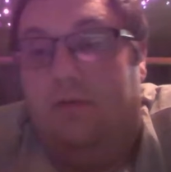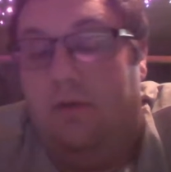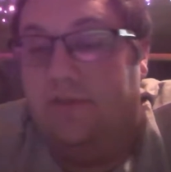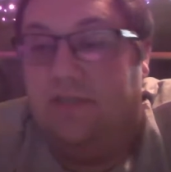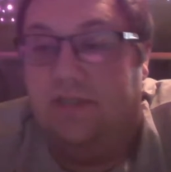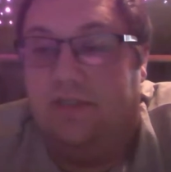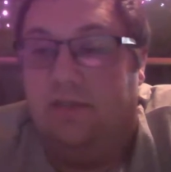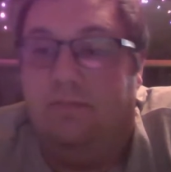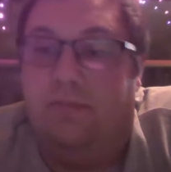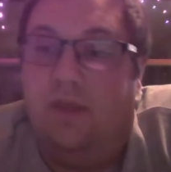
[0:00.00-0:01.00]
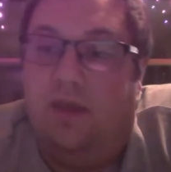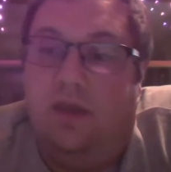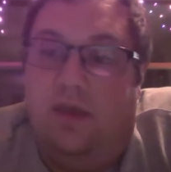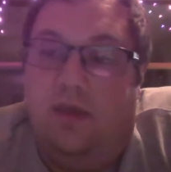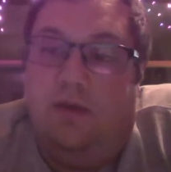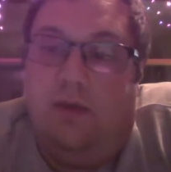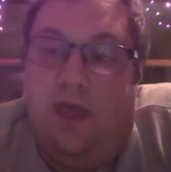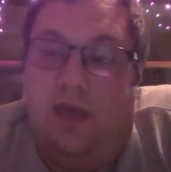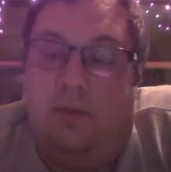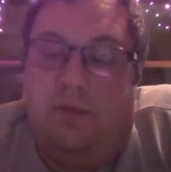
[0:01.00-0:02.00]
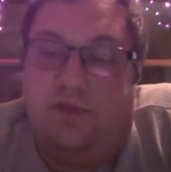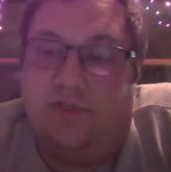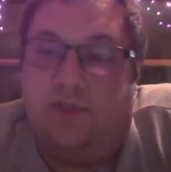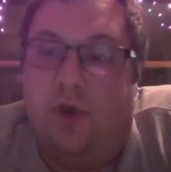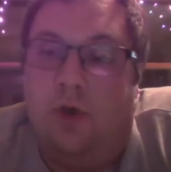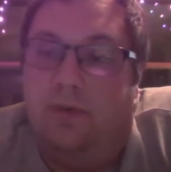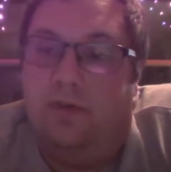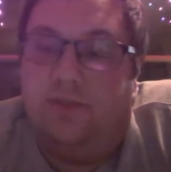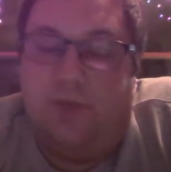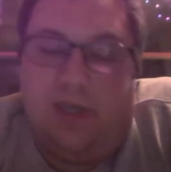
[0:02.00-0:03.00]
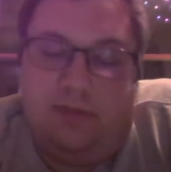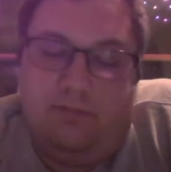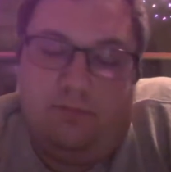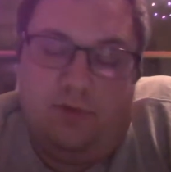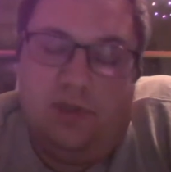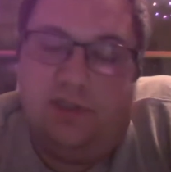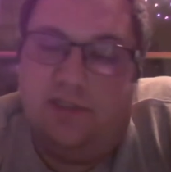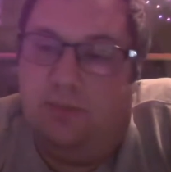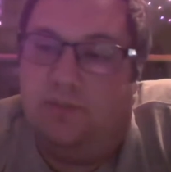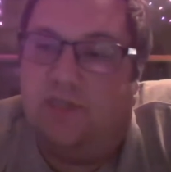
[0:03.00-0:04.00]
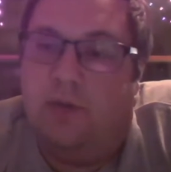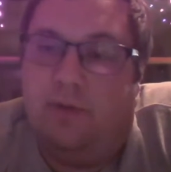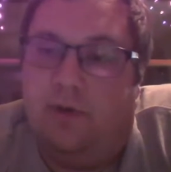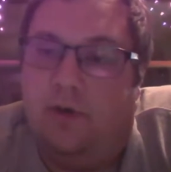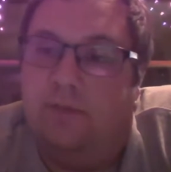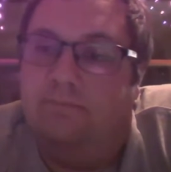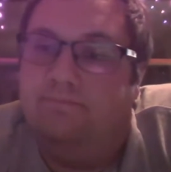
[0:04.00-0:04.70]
on the system with a scope so I can really see what's going on.